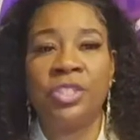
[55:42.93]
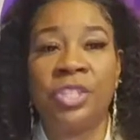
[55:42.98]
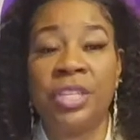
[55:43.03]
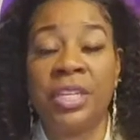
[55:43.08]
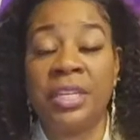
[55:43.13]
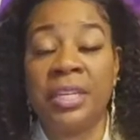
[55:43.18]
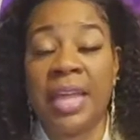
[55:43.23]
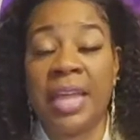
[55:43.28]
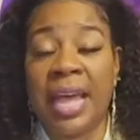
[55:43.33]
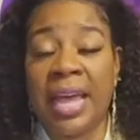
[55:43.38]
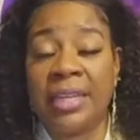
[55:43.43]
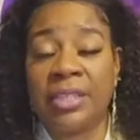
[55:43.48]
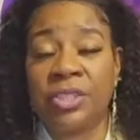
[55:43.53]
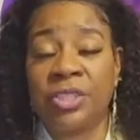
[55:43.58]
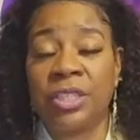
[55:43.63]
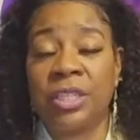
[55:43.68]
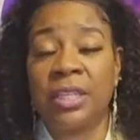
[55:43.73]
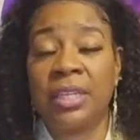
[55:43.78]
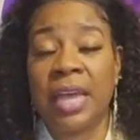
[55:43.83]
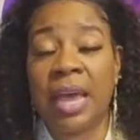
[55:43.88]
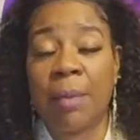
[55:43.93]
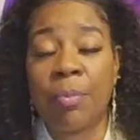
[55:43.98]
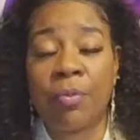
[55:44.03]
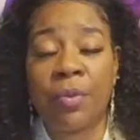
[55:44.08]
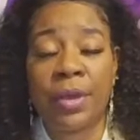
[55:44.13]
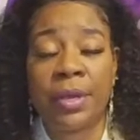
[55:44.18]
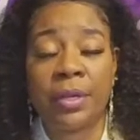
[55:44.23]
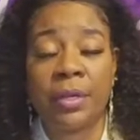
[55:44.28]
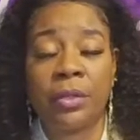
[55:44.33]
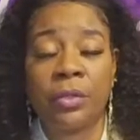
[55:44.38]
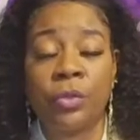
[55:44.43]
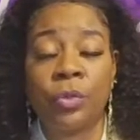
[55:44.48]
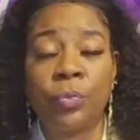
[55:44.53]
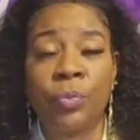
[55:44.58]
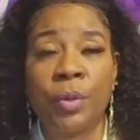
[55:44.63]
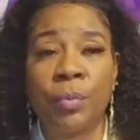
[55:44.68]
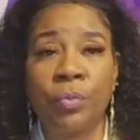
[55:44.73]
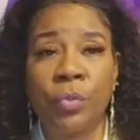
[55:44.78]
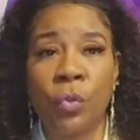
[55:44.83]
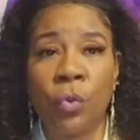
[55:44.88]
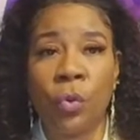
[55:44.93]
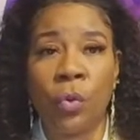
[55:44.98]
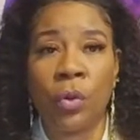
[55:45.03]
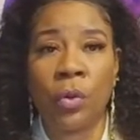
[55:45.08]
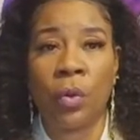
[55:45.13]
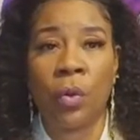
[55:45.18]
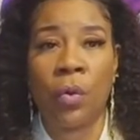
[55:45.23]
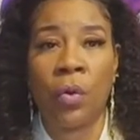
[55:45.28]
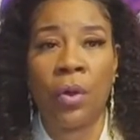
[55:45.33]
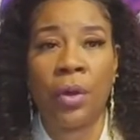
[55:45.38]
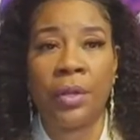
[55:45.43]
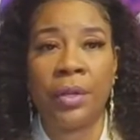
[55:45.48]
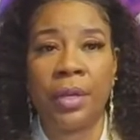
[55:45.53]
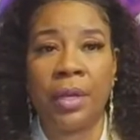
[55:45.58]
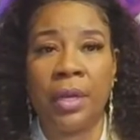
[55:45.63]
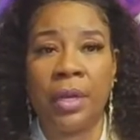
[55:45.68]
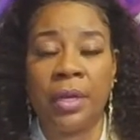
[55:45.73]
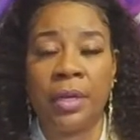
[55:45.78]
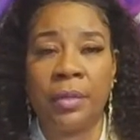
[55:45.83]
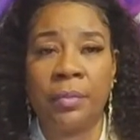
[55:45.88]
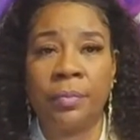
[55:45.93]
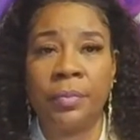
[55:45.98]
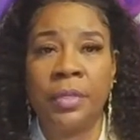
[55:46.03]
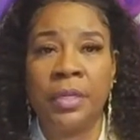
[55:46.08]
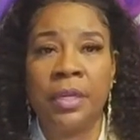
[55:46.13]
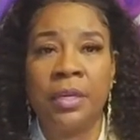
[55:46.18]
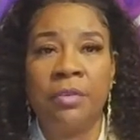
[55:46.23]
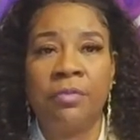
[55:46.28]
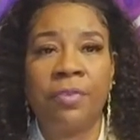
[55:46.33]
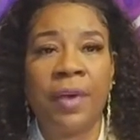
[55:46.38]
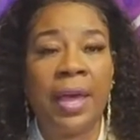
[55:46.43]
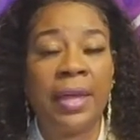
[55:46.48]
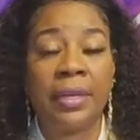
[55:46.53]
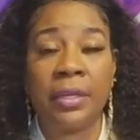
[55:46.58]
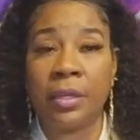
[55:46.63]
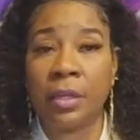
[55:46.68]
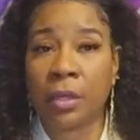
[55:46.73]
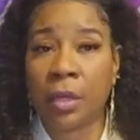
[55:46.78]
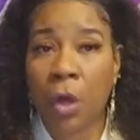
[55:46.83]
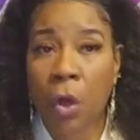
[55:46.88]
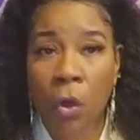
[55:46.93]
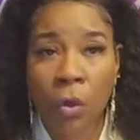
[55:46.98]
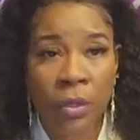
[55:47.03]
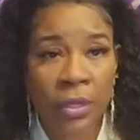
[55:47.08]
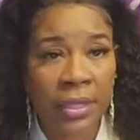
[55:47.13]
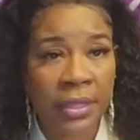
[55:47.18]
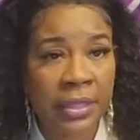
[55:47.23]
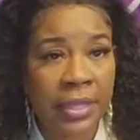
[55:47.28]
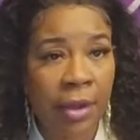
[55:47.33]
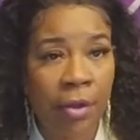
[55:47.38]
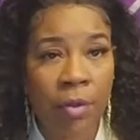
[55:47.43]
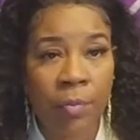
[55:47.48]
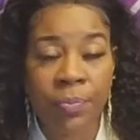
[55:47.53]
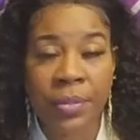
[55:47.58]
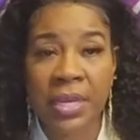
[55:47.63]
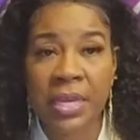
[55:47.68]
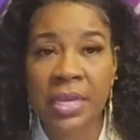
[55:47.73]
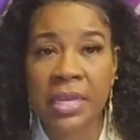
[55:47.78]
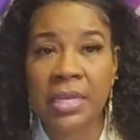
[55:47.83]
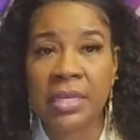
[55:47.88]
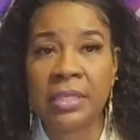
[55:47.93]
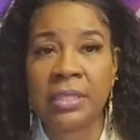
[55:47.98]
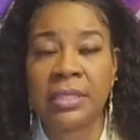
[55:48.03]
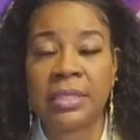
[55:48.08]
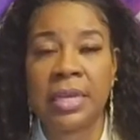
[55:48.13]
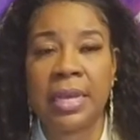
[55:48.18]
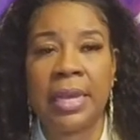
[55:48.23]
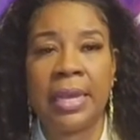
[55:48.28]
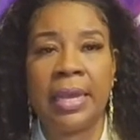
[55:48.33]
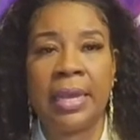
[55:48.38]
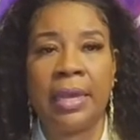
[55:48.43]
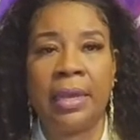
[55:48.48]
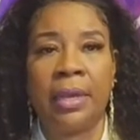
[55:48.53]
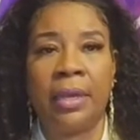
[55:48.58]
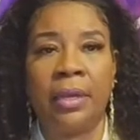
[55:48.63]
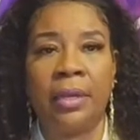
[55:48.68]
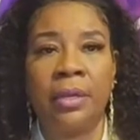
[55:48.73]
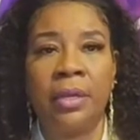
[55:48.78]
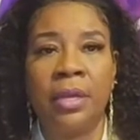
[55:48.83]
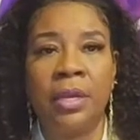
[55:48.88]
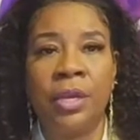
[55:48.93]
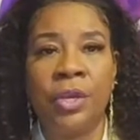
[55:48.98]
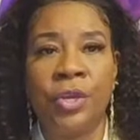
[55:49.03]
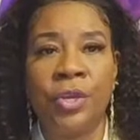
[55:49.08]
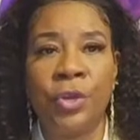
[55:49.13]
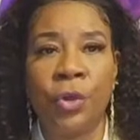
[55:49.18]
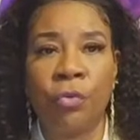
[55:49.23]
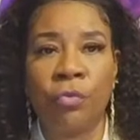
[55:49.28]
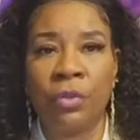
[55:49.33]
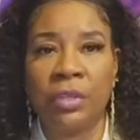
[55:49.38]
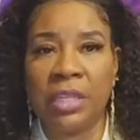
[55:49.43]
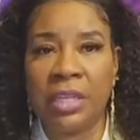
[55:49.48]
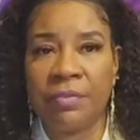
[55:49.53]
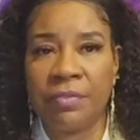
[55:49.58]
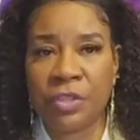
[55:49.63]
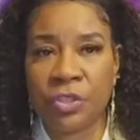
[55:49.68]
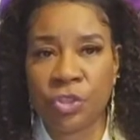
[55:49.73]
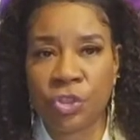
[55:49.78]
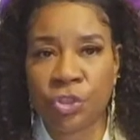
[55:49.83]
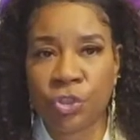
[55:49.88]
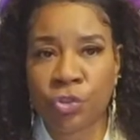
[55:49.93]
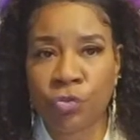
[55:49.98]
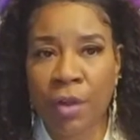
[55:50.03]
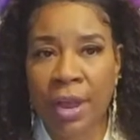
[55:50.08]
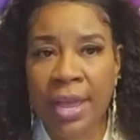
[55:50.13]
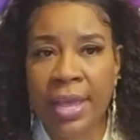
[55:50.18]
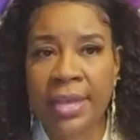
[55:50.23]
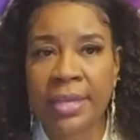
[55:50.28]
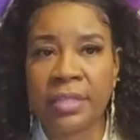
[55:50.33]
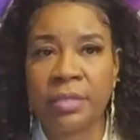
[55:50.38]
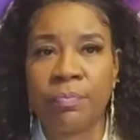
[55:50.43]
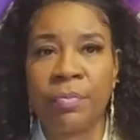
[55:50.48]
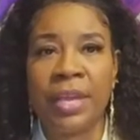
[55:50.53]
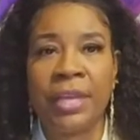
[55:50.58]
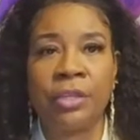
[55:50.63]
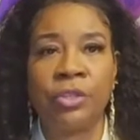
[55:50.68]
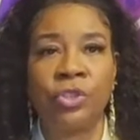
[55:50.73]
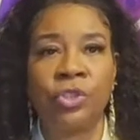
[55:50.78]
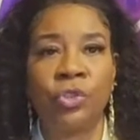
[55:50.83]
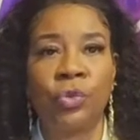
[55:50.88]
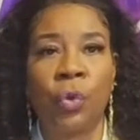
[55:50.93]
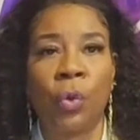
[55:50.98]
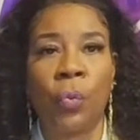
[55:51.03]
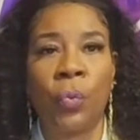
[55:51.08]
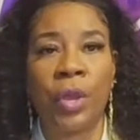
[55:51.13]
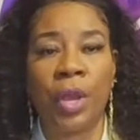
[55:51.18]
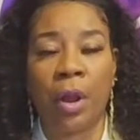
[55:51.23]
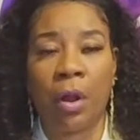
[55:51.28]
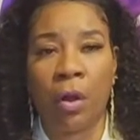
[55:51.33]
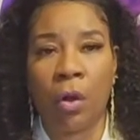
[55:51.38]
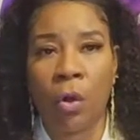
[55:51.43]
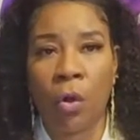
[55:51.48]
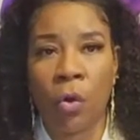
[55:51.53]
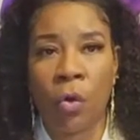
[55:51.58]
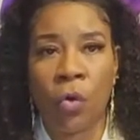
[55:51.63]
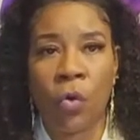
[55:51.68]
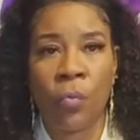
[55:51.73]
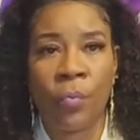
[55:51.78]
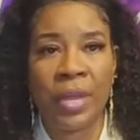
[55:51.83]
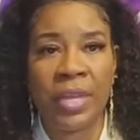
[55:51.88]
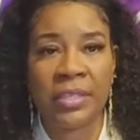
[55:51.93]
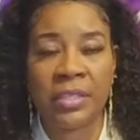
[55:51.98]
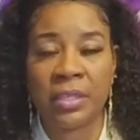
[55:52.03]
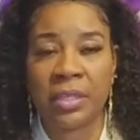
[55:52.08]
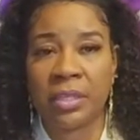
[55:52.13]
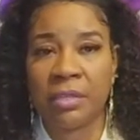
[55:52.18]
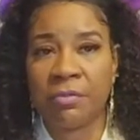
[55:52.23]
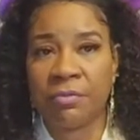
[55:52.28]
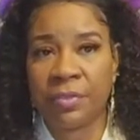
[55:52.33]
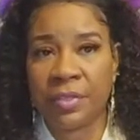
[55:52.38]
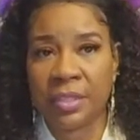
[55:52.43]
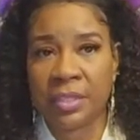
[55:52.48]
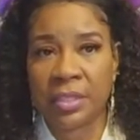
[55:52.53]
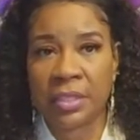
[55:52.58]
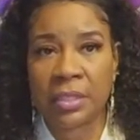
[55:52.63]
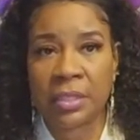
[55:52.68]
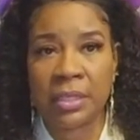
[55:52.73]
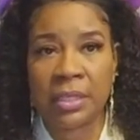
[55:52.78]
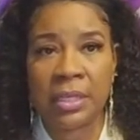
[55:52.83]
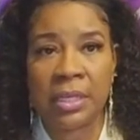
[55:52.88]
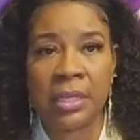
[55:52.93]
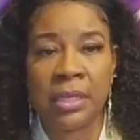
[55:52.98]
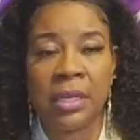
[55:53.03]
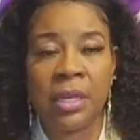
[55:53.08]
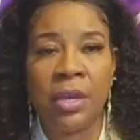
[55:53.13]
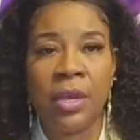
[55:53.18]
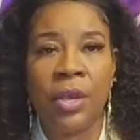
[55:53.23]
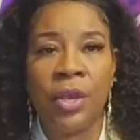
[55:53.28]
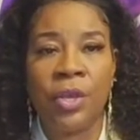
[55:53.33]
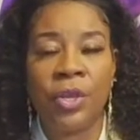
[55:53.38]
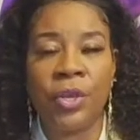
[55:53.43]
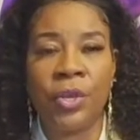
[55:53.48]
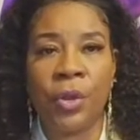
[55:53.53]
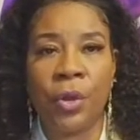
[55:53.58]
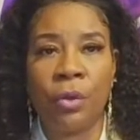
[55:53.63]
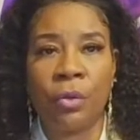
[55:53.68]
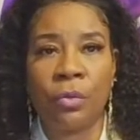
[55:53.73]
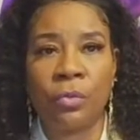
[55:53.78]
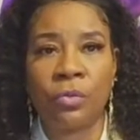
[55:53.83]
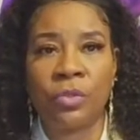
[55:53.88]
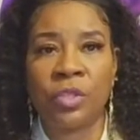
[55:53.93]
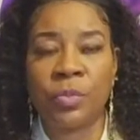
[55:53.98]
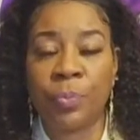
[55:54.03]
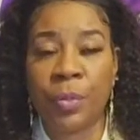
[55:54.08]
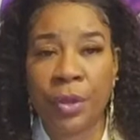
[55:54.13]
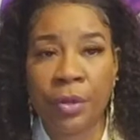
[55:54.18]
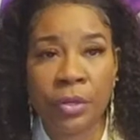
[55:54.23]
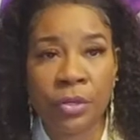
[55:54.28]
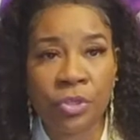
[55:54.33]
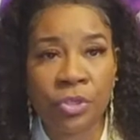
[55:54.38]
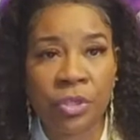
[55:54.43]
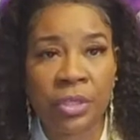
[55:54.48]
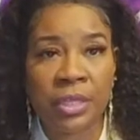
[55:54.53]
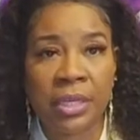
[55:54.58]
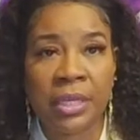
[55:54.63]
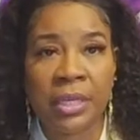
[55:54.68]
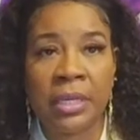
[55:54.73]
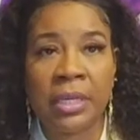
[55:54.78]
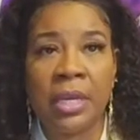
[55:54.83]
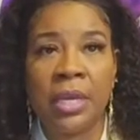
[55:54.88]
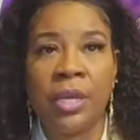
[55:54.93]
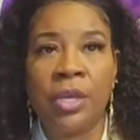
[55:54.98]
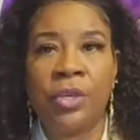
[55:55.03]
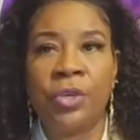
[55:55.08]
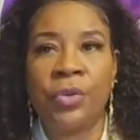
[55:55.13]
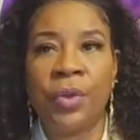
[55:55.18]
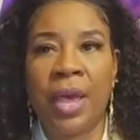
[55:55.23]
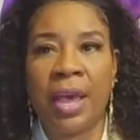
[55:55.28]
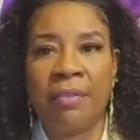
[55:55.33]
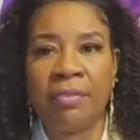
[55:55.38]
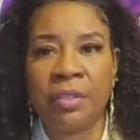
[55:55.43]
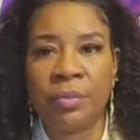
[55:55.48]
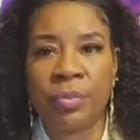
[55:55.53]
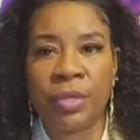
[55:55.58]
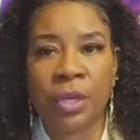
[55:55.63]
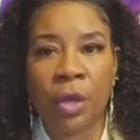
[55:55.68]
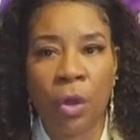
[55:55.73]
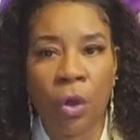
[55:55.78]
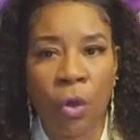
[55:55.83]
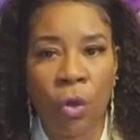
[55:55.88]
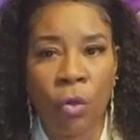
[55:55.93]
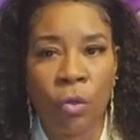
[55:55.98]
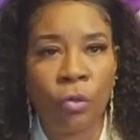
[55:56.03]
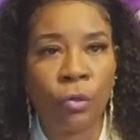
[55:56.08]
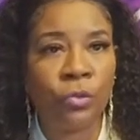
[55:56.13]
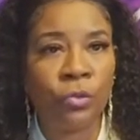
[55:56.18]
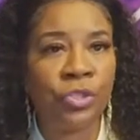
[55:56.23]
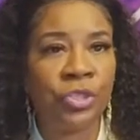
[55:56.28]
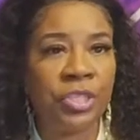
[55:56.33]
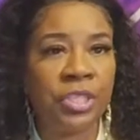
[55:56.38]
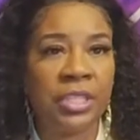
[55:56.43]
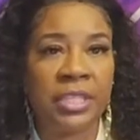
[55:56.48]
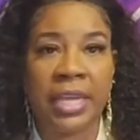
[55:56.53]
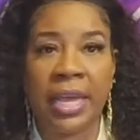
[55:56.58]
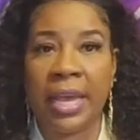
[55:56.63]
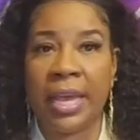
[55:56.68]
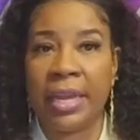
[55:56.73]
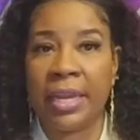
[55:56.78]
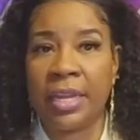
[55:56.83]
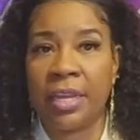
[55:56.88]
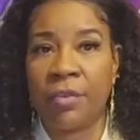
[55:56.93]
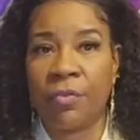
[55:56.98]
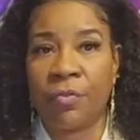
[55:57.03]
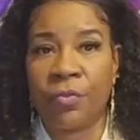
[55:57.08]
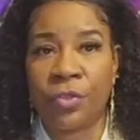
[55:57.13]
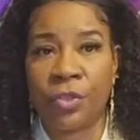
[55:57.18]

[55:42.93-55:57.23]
yeah. she ela she elaborated a little bit more on. Um, finding a colon therapist and you know relieving stress making sure we are whole mentally physically mm-hmm. you know spiritually you have to be whole she said if